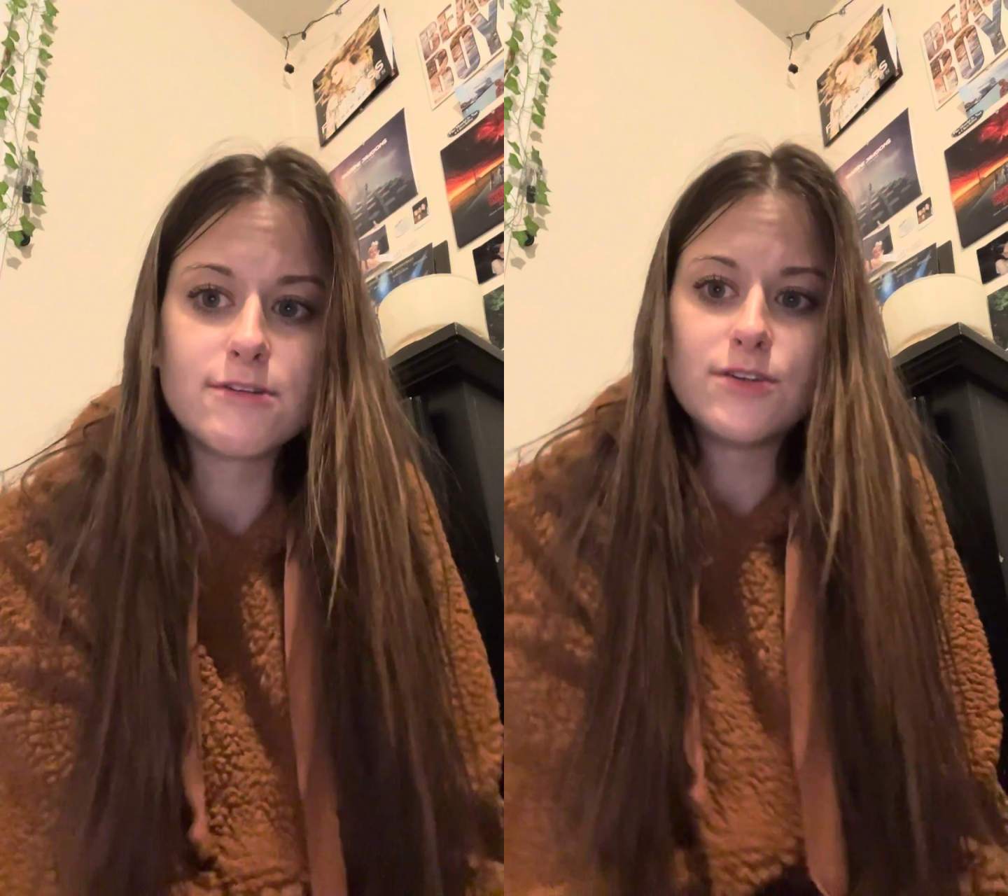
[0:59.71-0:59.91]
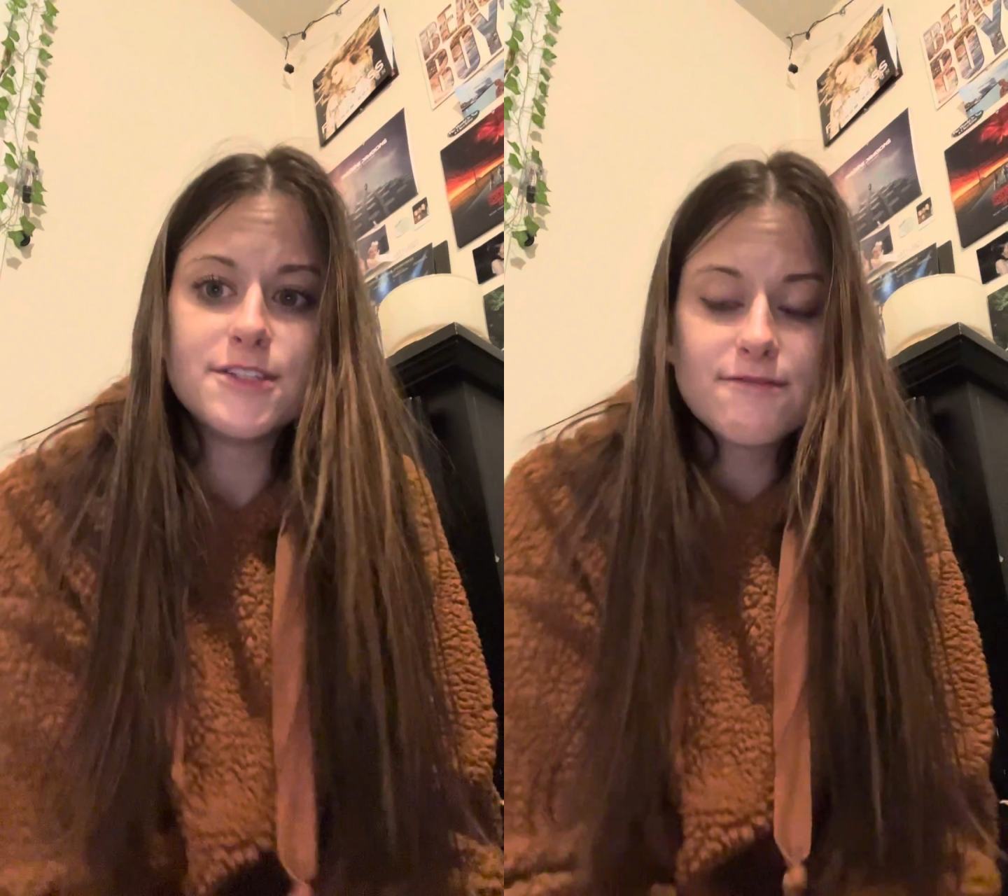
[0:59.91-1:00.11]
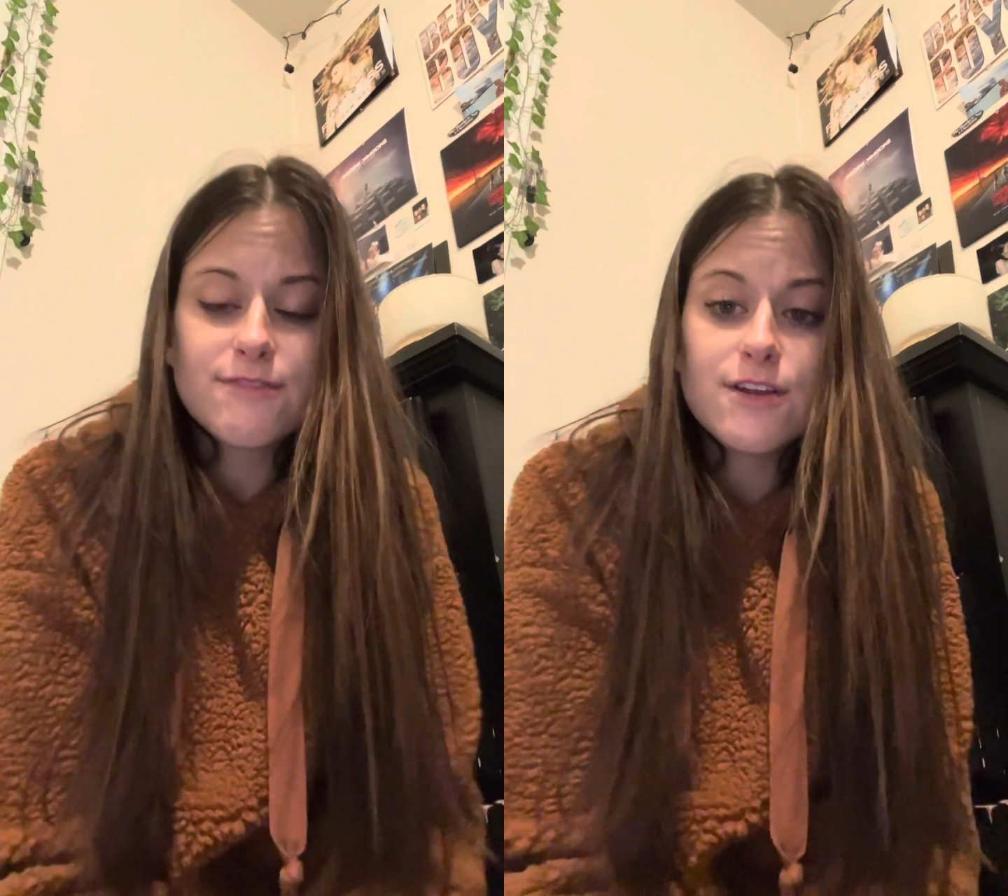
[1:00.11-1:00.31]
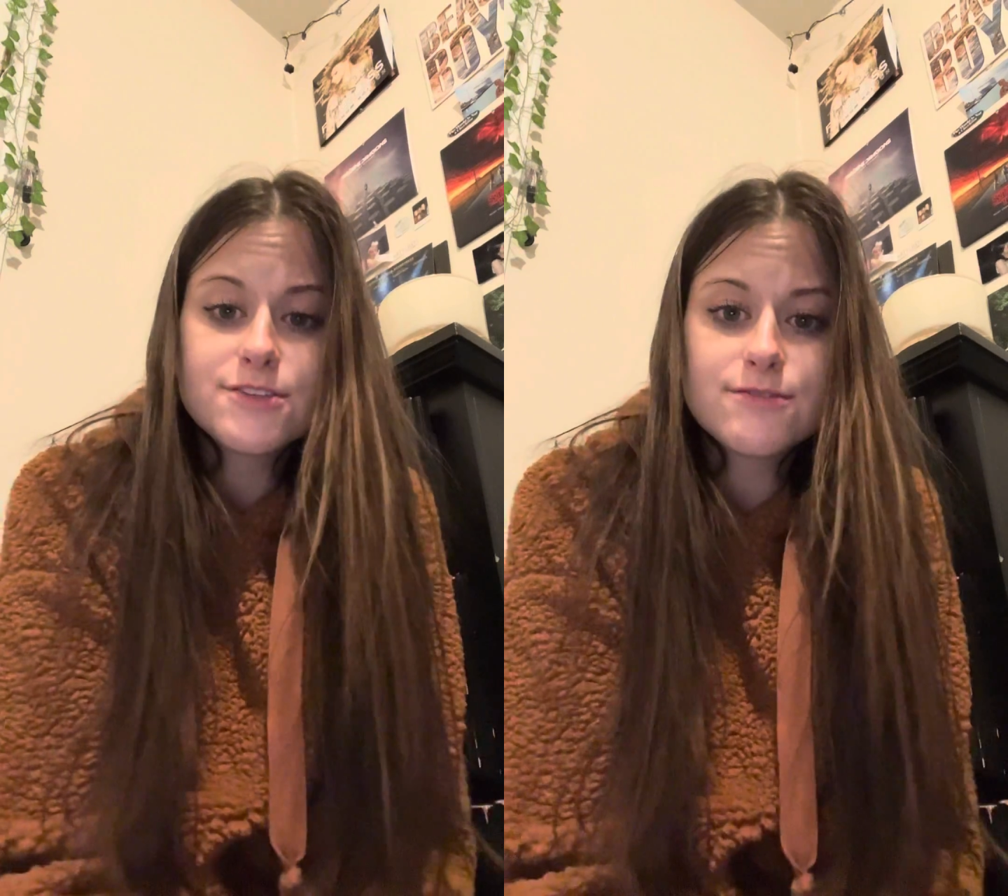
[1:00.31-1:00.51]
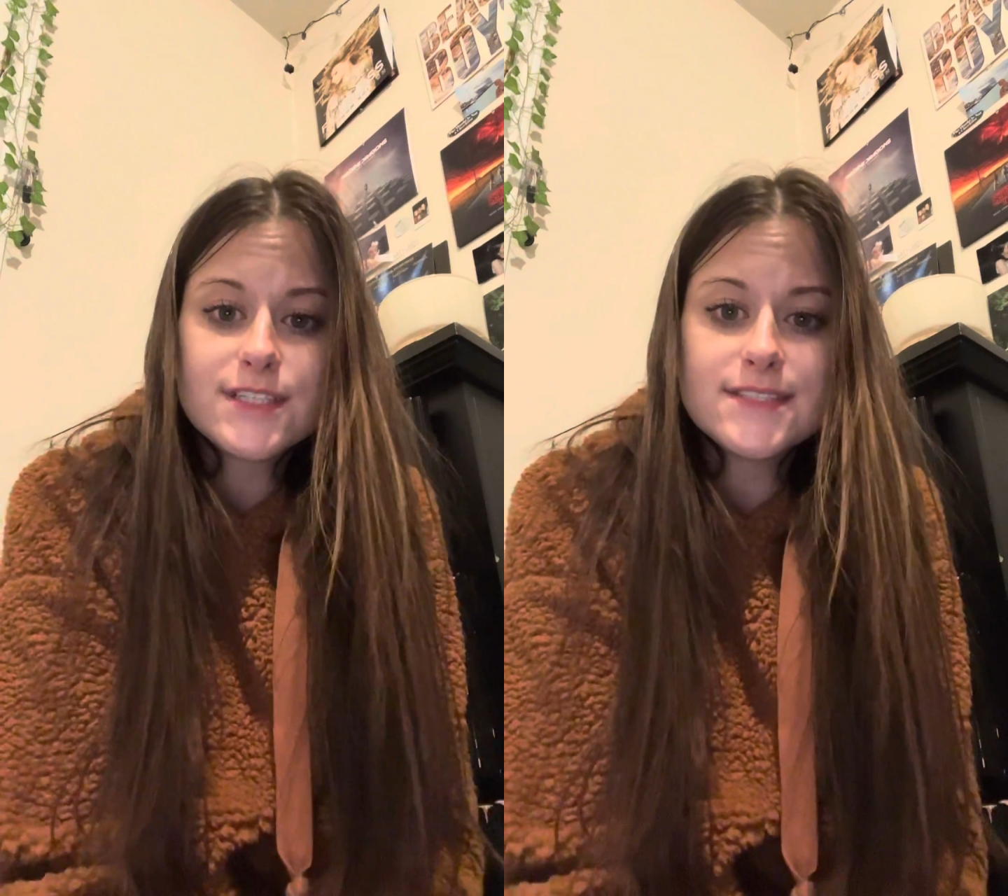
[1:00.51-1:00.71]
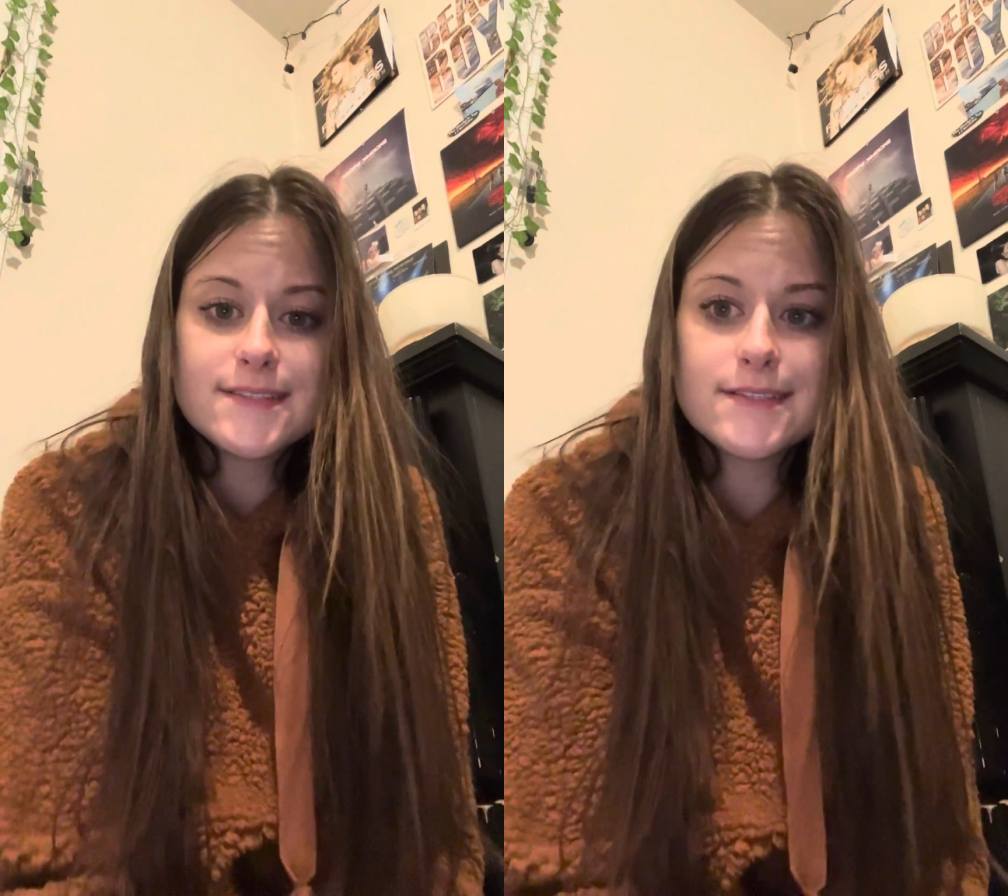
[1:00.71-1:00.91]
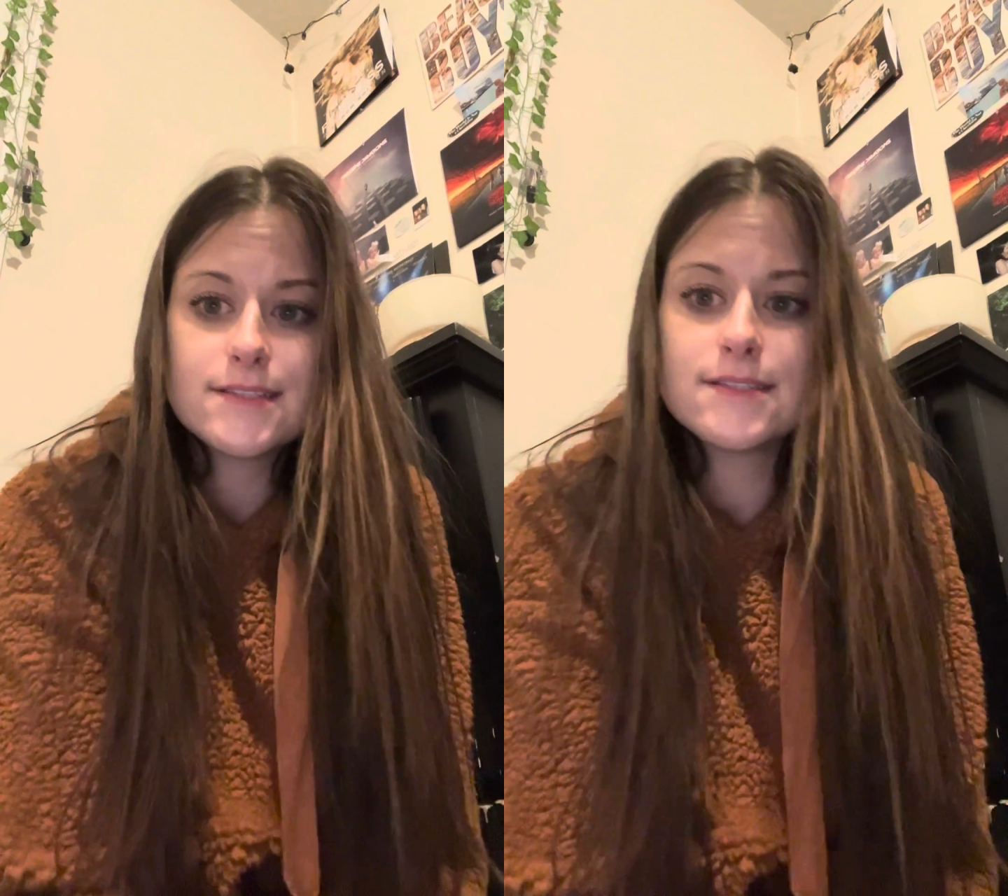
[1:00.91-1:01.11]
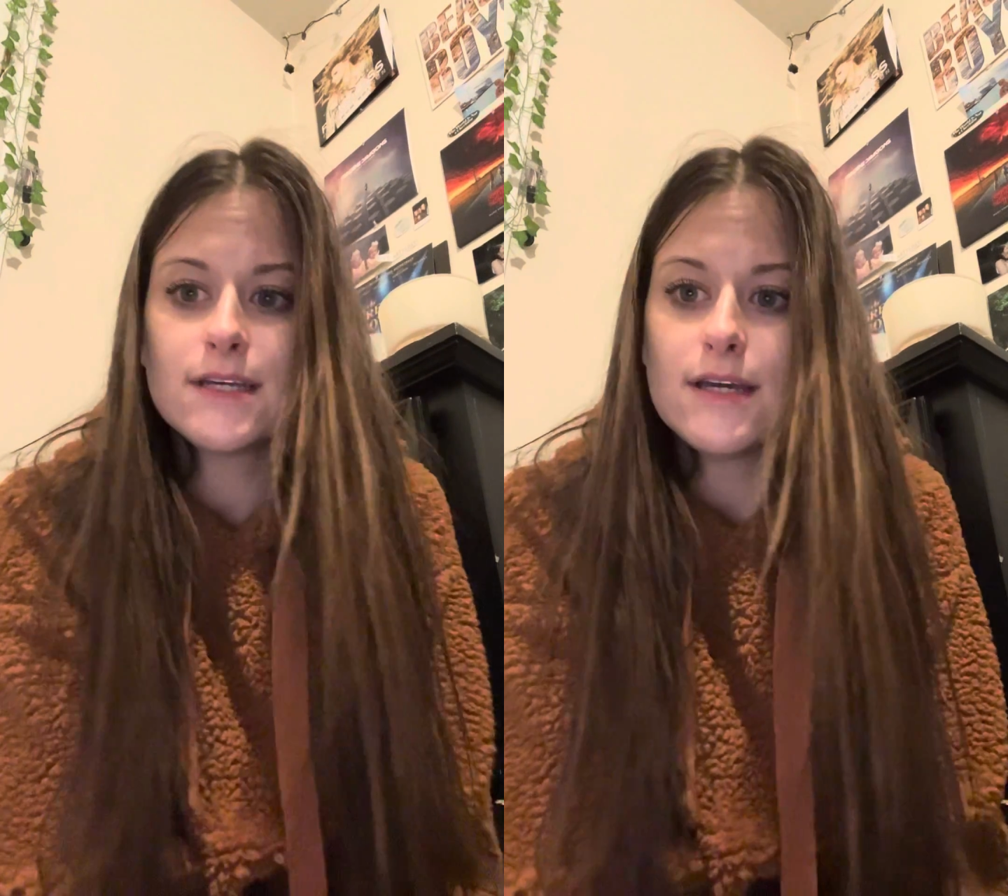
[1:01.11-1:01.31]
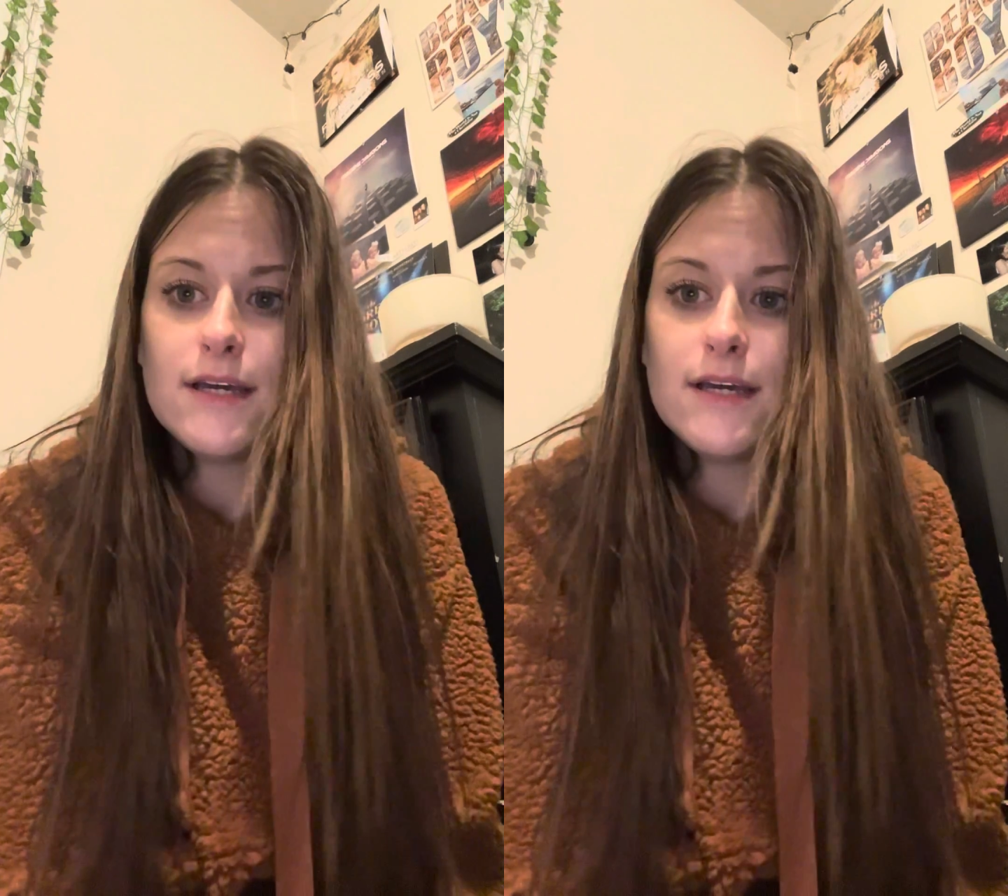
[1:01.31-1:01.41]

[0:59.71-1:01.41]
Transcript: results for those reasons,